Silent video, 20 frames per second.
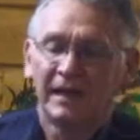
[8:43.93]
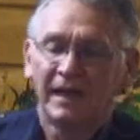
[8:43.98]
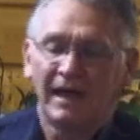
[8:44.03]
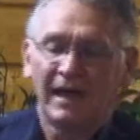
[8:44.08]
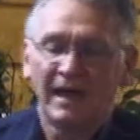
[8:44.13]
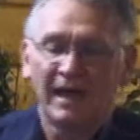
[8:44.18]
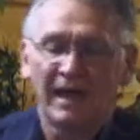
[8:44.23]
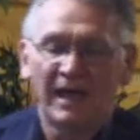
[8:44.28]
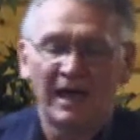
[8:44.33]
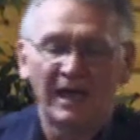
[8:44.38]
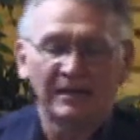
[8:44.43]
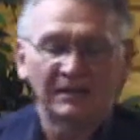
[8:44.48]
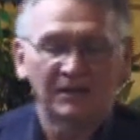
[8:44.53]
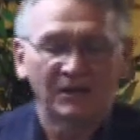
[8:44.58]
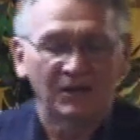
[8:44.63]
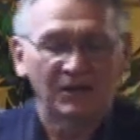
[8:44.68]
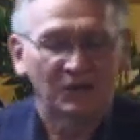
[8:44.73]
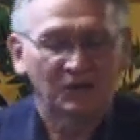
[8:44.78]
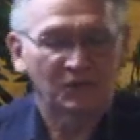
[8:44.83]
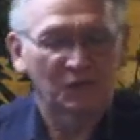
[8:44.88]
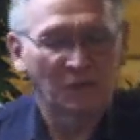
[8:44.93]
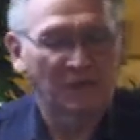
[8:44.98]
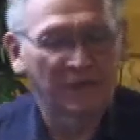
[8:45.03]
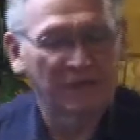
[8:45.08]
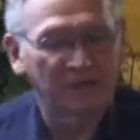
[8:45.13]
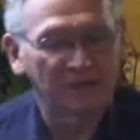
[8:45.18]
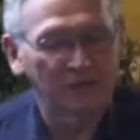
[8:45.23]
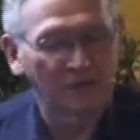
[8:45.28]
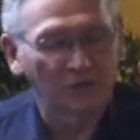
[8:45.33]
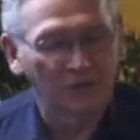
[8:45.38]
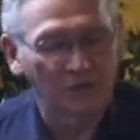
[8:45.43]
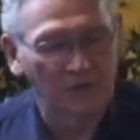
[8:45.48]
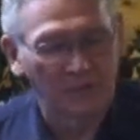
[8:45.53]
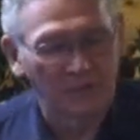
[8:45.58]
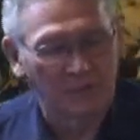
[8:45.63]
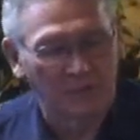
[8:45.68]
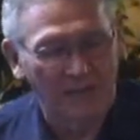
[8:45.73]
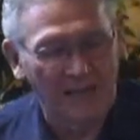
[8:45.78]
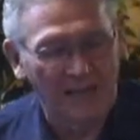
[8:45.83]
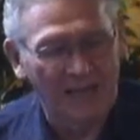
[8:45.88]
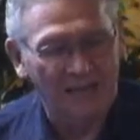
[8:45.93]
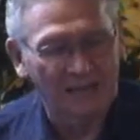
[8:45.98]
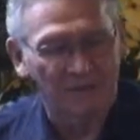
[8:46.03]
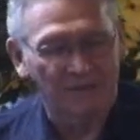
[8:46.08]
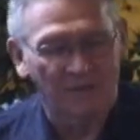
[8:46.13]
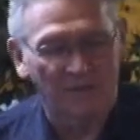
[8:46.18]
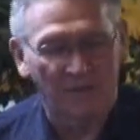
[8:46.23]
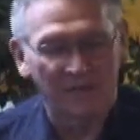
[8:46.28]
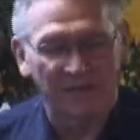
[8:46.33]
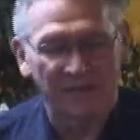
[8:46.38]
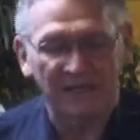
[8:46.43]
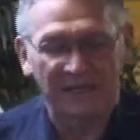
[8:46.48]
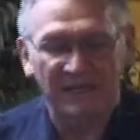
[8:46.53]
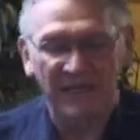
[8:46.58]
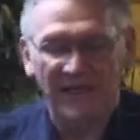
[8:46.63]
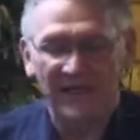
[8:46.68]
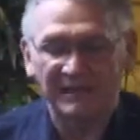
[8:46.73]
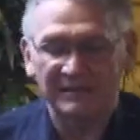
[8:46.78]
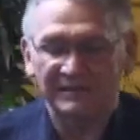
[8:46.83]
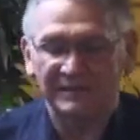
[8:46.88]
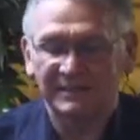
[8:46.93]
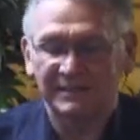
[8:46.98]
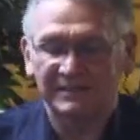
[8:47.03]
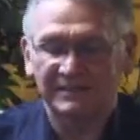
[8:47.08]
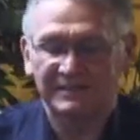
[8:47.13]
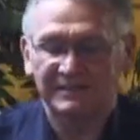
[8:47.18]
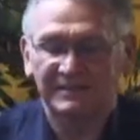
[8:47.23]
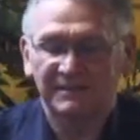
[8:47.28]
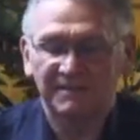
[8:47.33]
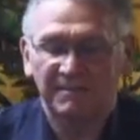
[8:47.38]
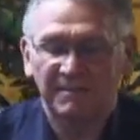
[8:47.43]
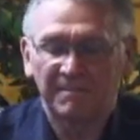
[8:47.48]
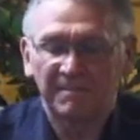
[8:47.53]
and 22 blasphemy cases.